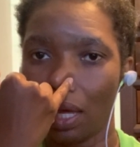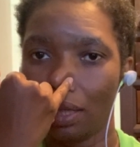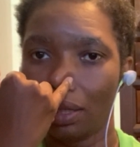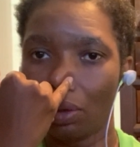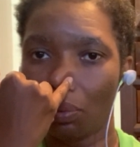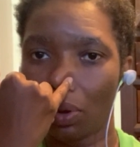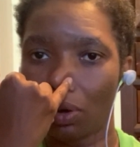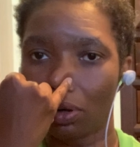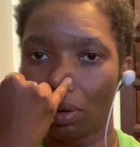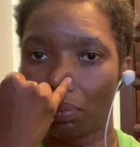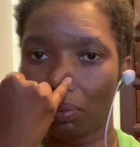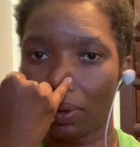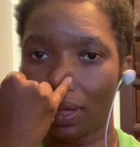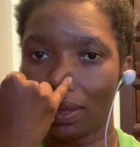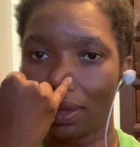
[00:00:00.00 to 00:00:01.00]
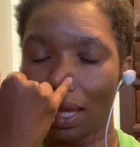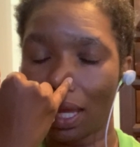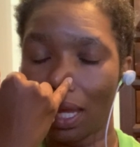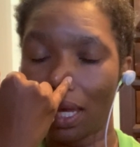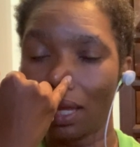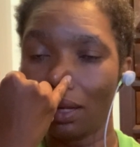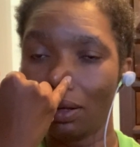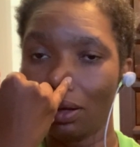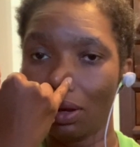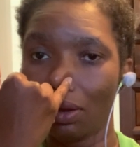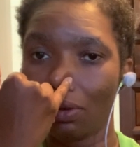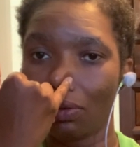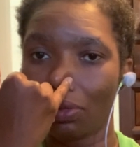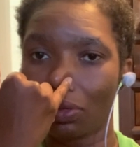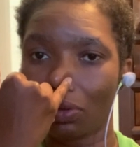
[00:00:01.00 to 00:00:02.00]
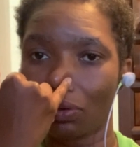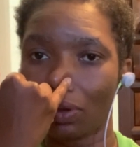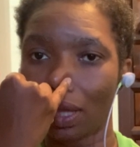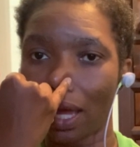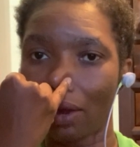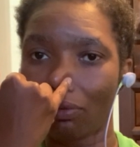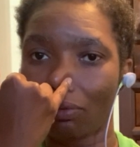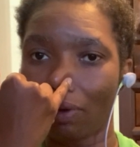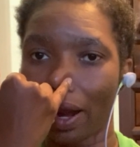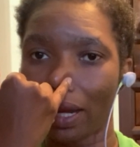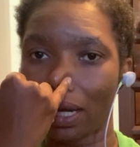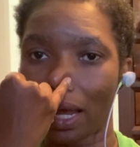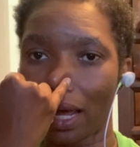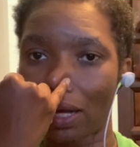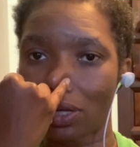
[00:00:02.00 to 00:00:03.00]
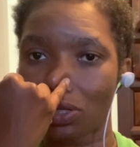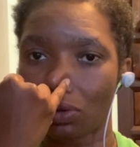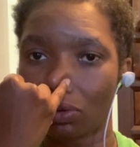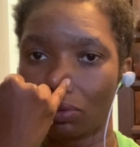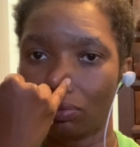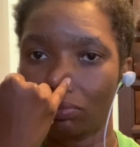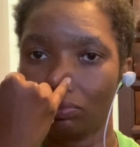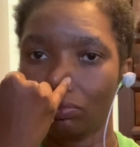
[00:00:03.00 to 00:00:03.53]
Then we're going to breathe in through that right nostril,